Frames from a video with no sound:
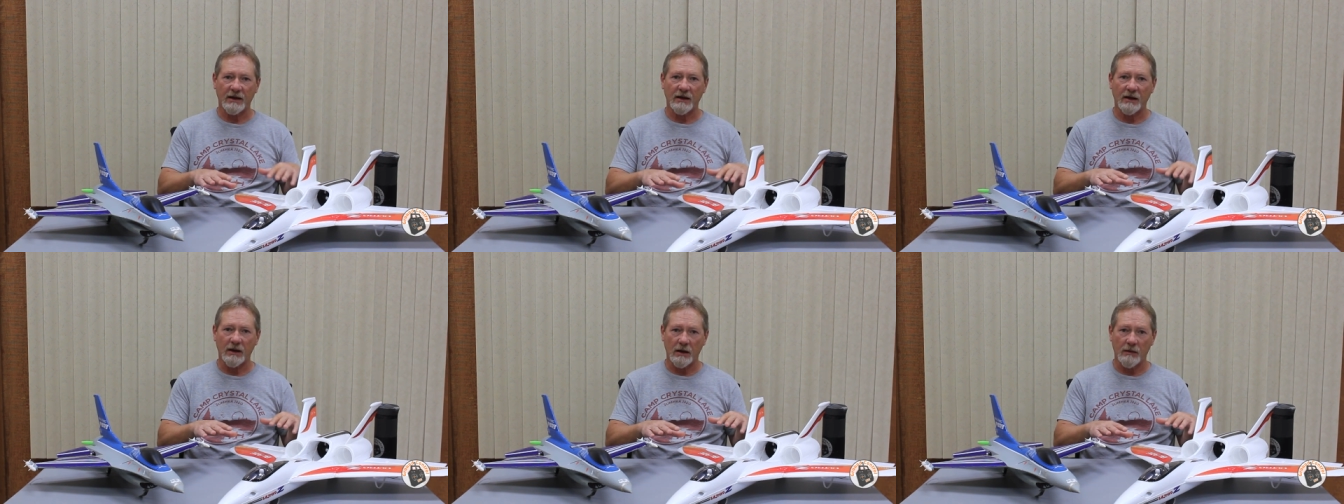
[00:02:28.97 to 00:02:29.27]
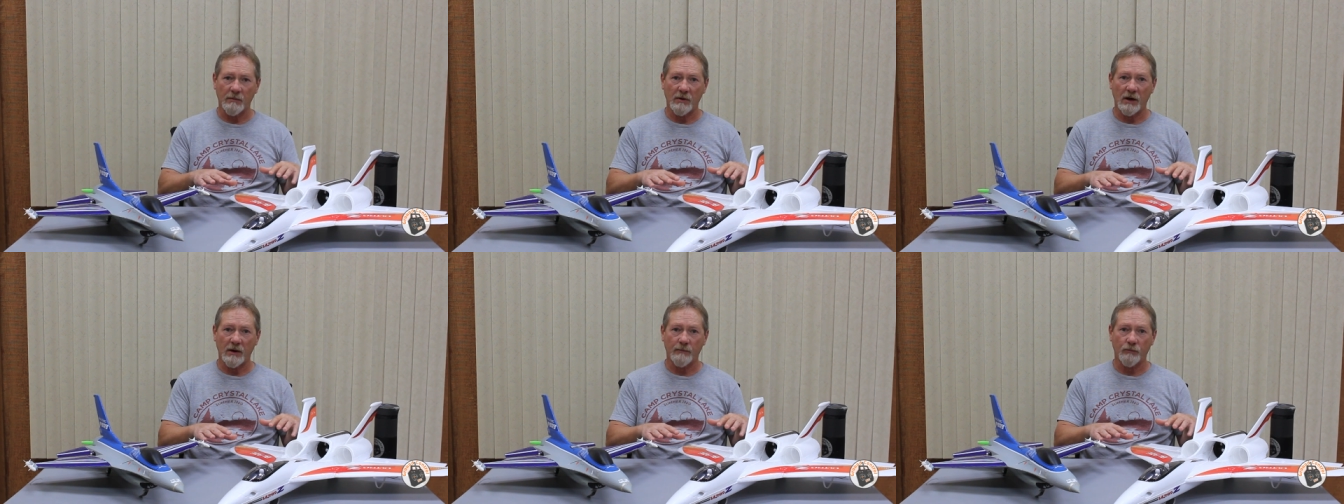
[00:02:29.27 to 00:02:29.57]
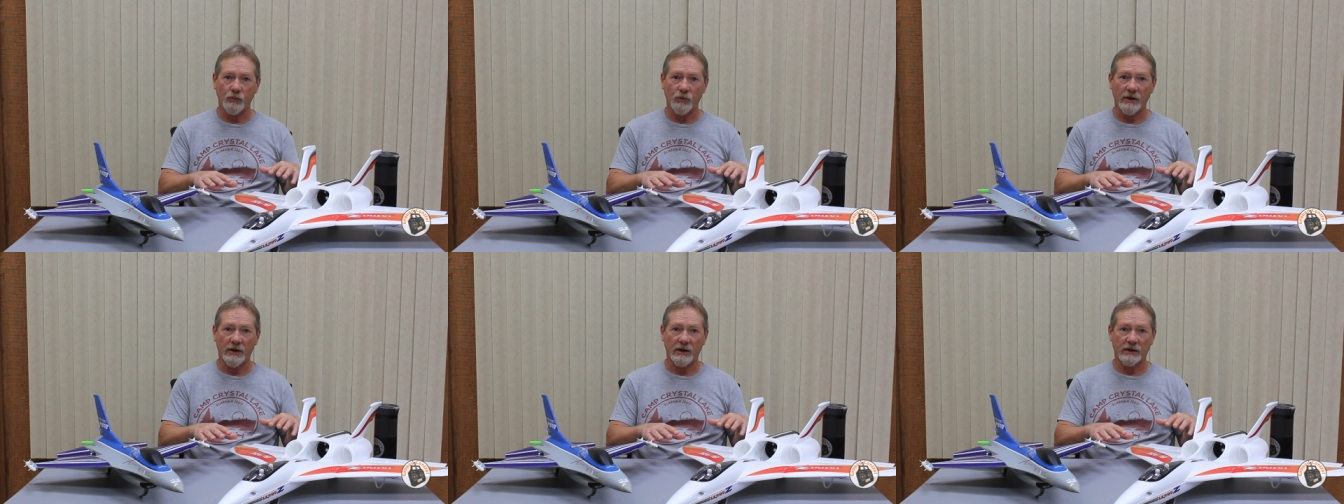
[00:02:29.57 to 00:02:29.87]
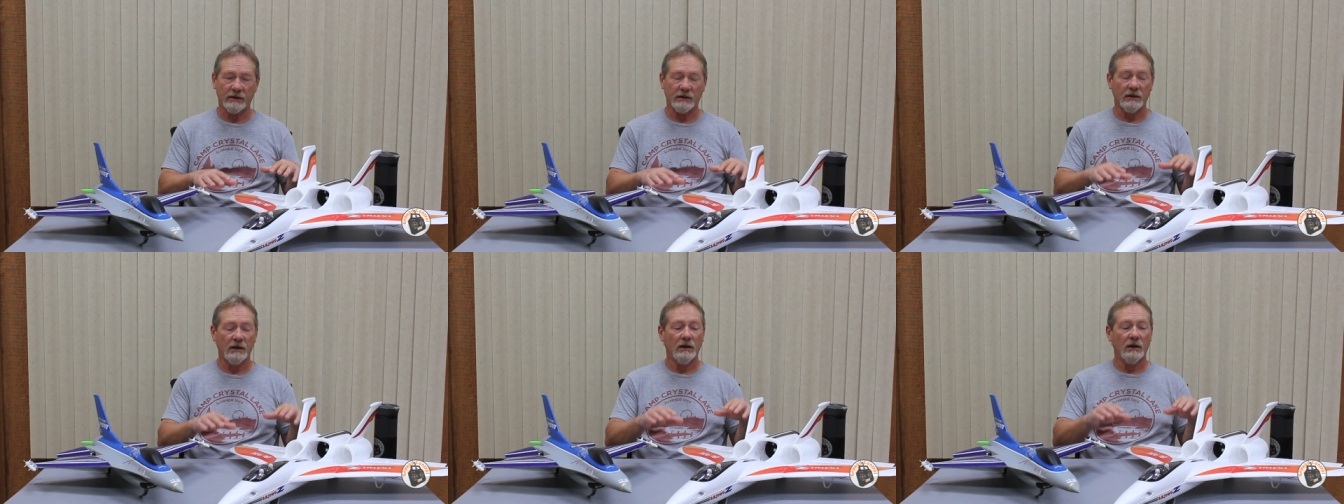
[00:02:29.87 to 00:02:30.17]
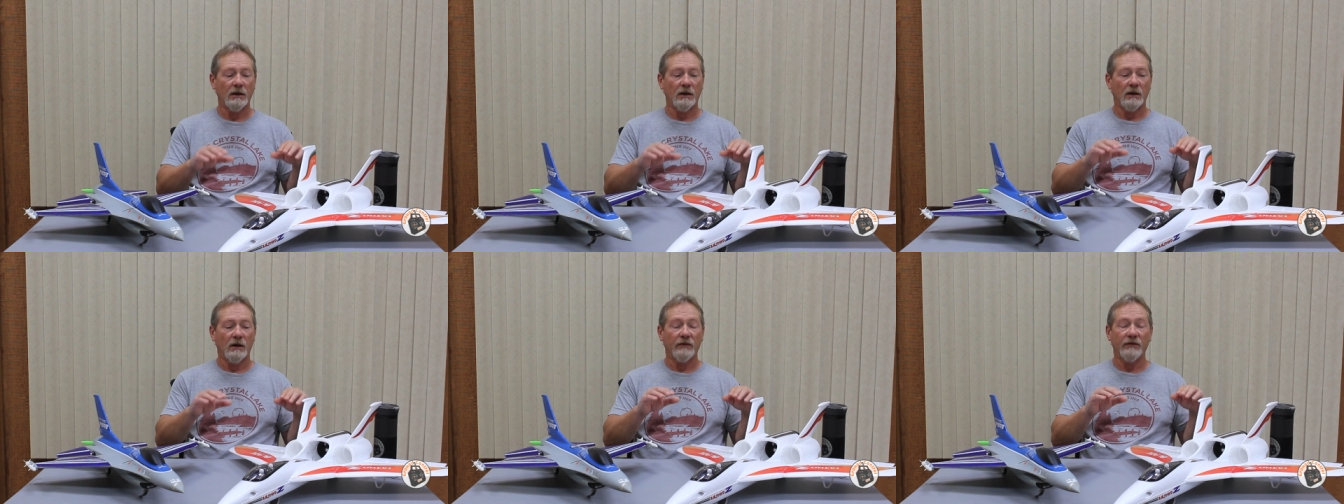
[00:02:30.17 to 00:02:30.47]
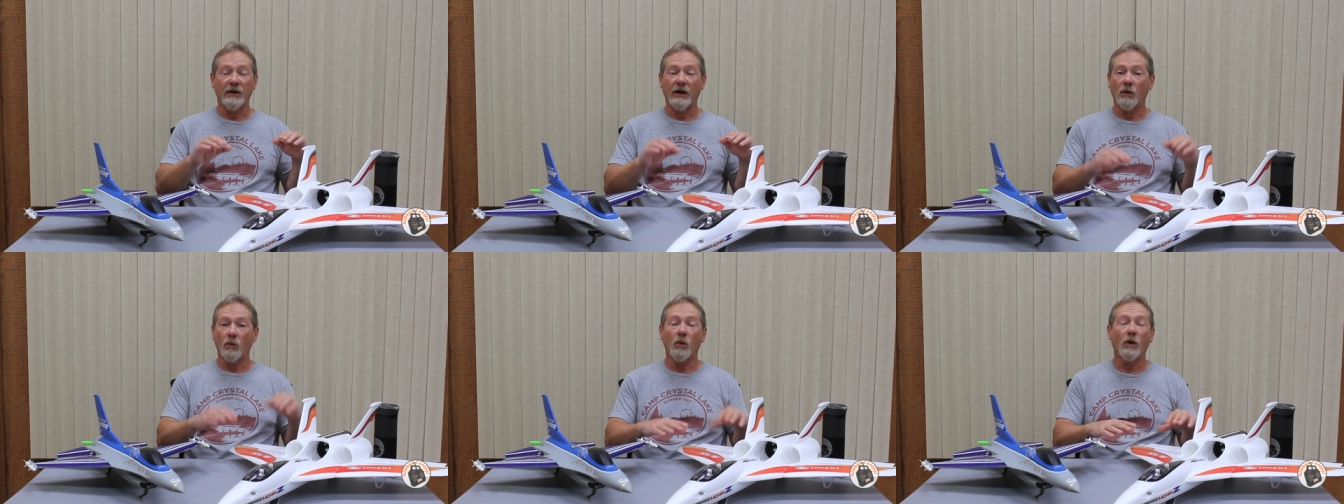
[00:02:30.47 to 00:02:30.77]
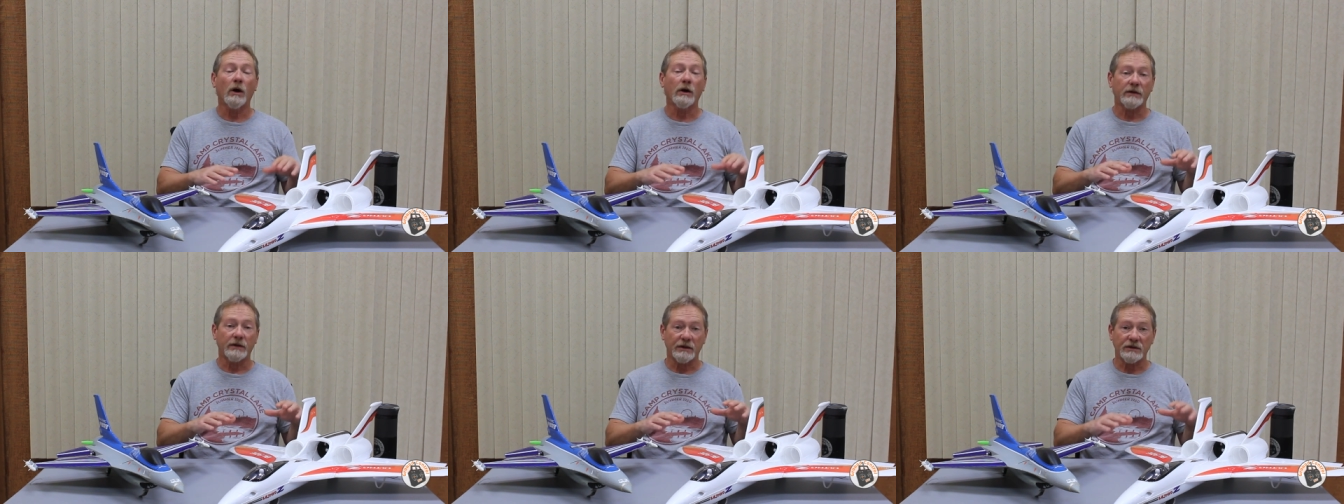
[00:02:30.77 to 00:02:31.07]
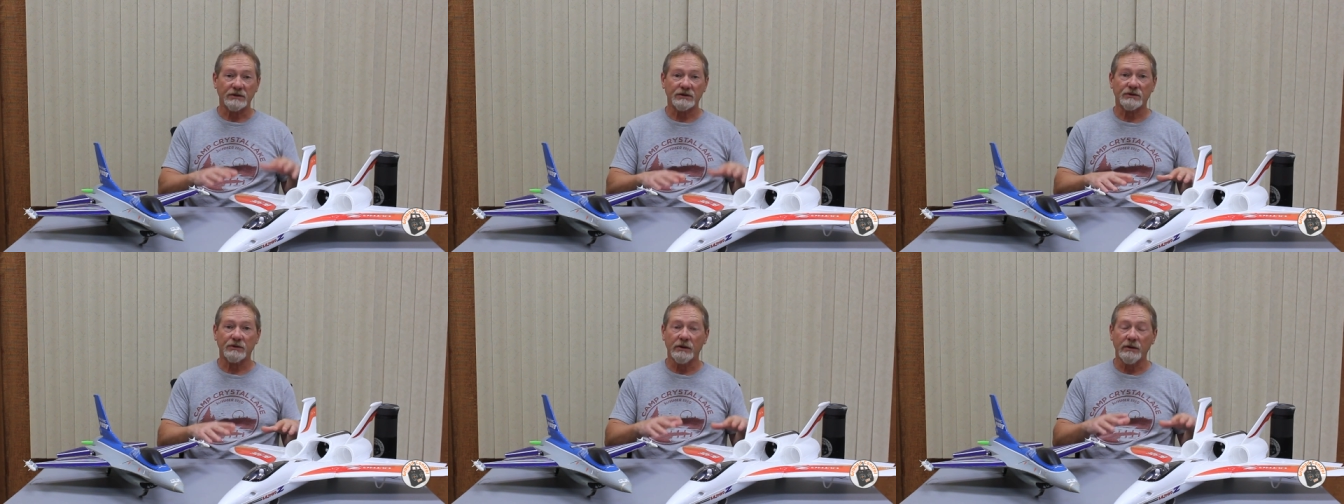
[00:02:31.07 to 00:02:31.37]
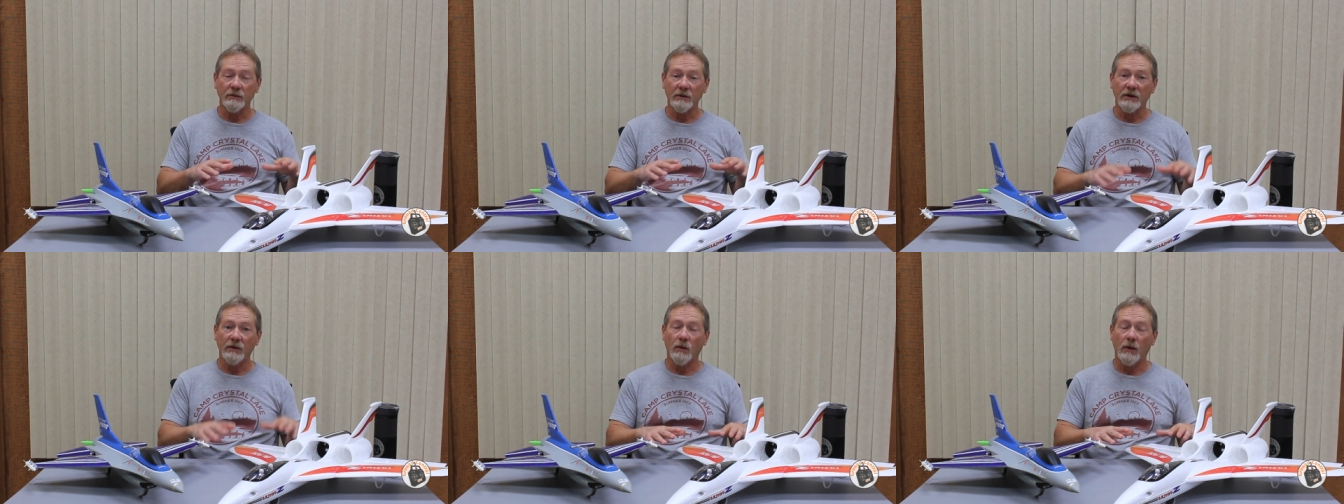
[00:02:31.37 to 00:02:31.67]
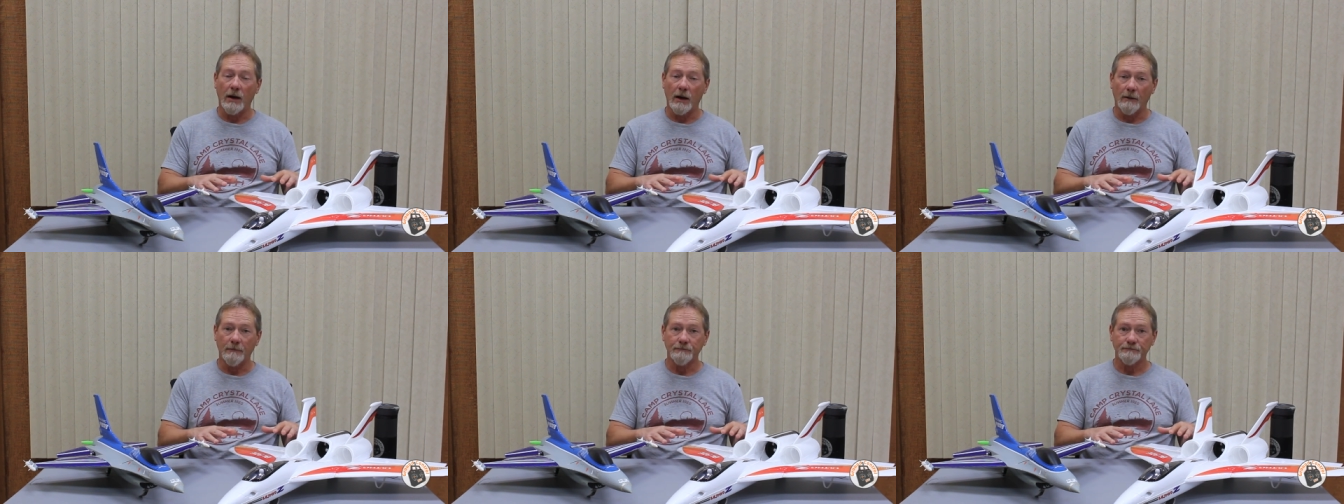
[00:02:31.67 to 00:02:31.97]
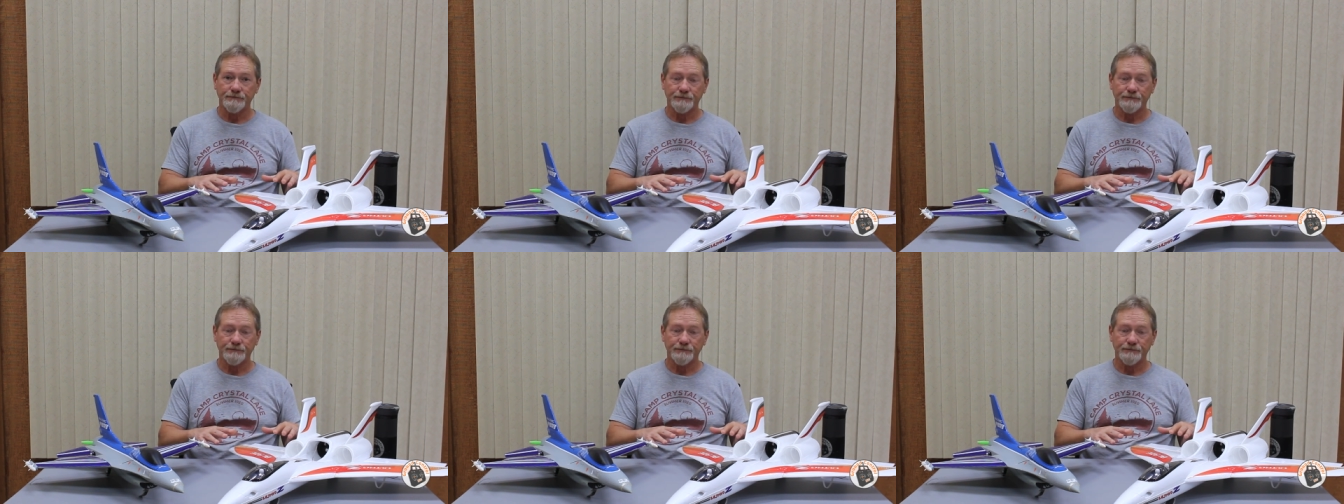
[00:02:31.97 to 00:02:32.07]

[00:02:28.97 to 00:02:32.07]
came up with that worked extremely well.